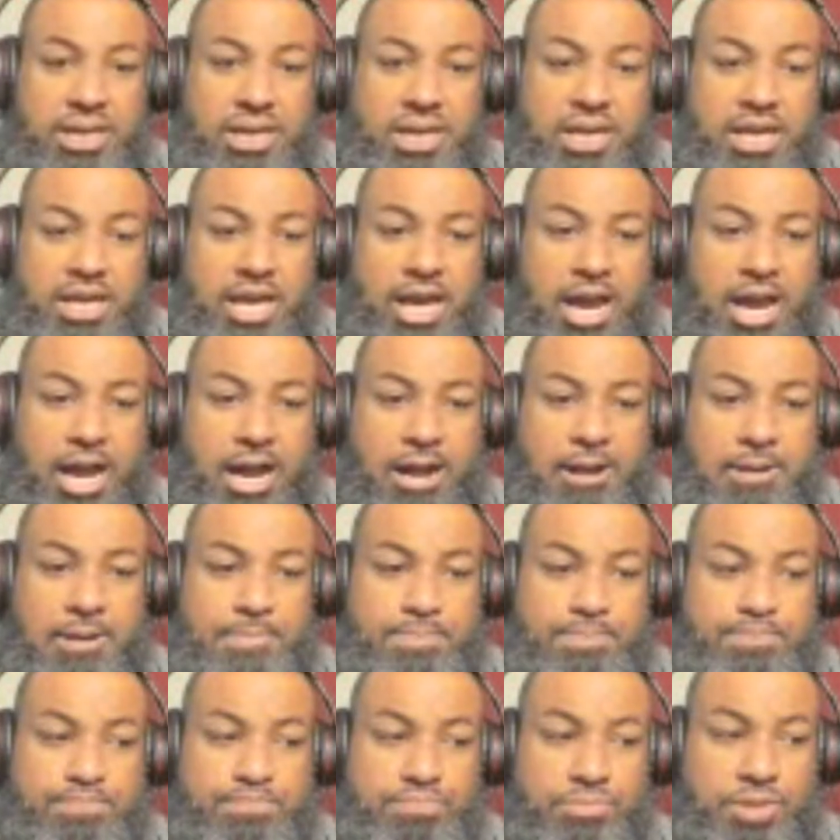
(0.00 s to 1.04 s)

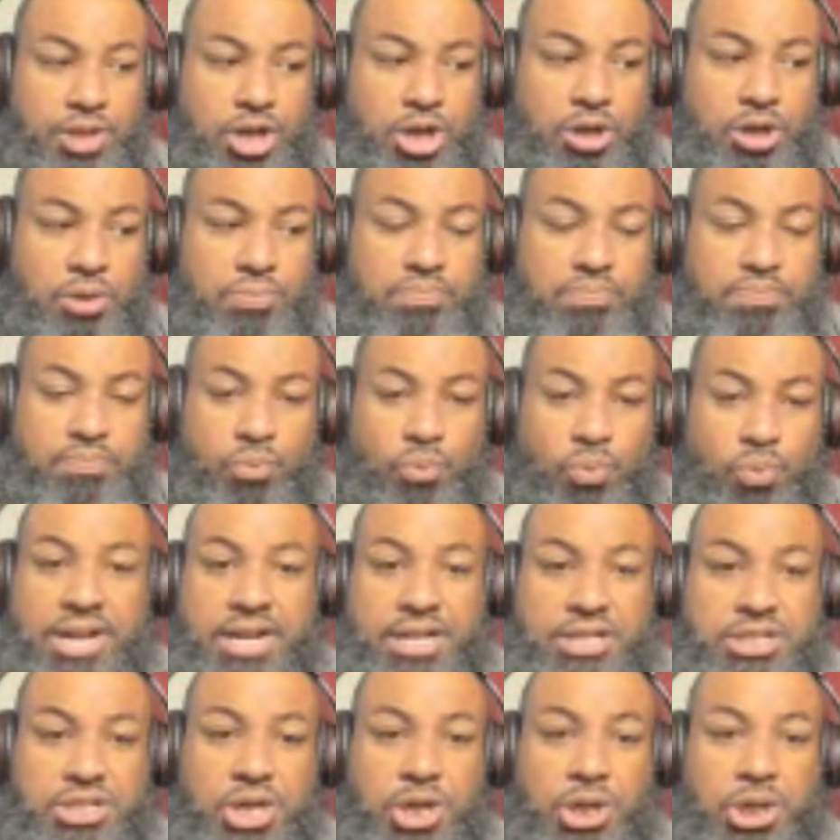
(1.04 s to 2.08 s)
winning
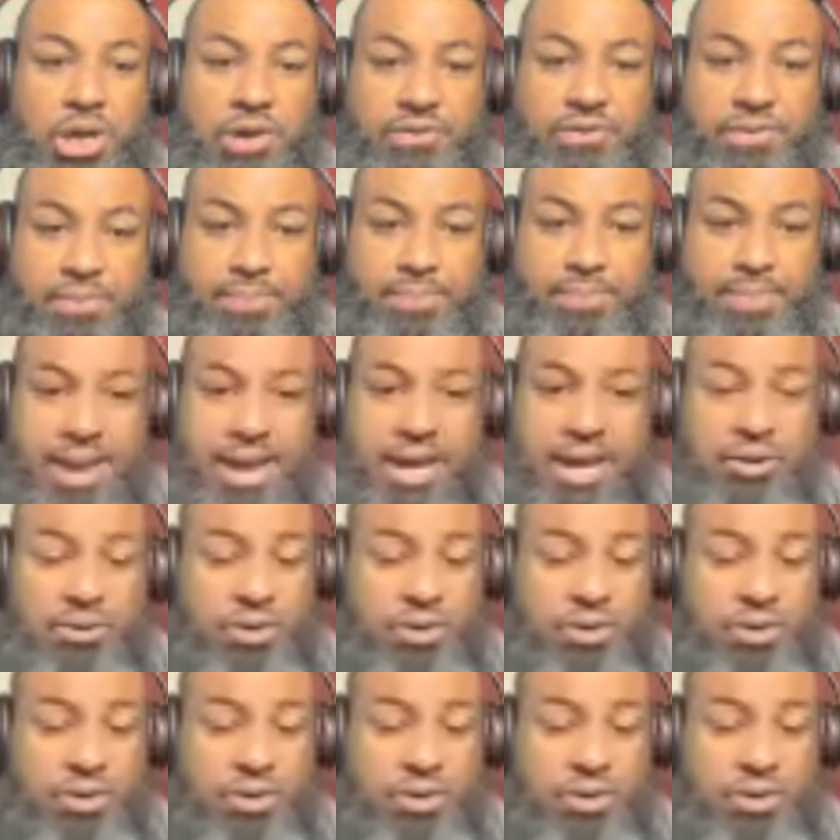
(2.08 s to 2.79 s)
the turnover battle,